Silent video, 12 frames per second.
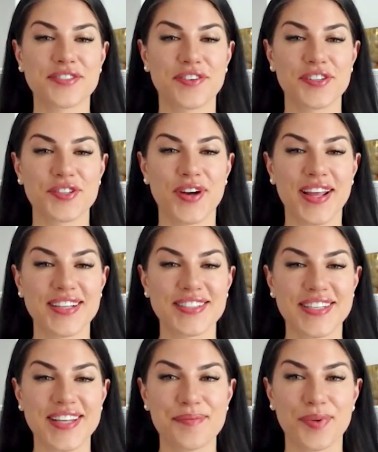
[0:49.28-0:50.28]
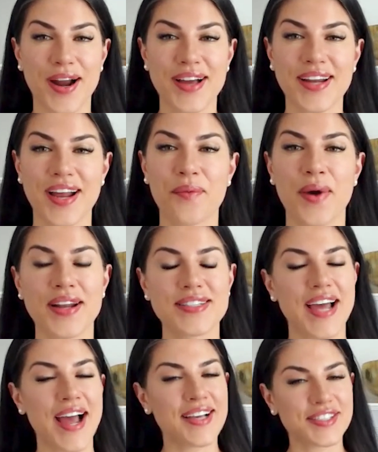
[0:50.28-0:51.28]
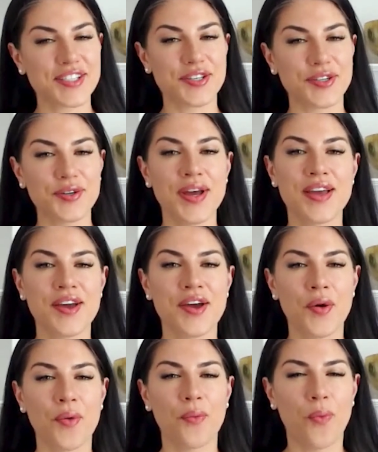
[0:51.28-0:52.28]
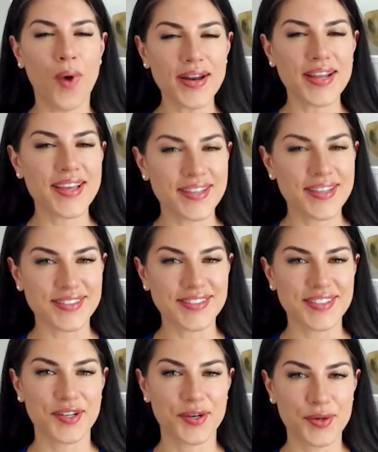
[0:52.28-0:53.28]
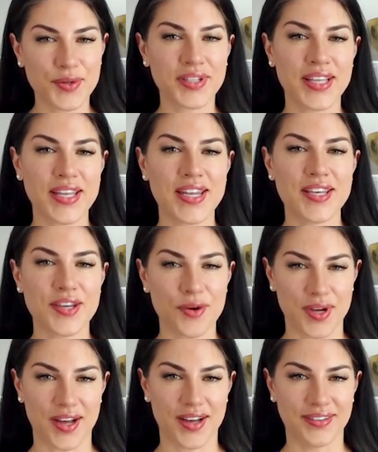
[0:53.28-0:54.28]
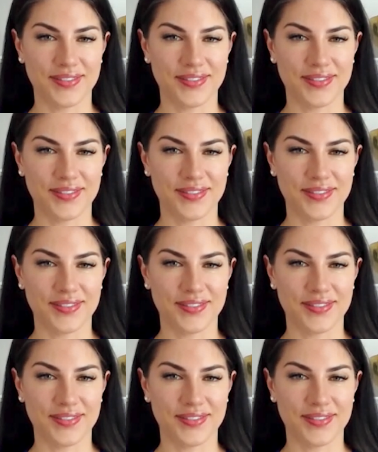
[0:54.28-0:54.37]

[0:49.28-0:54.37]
for joining us today, Brett. I wanted to ask you, what is Kundalini Yoga?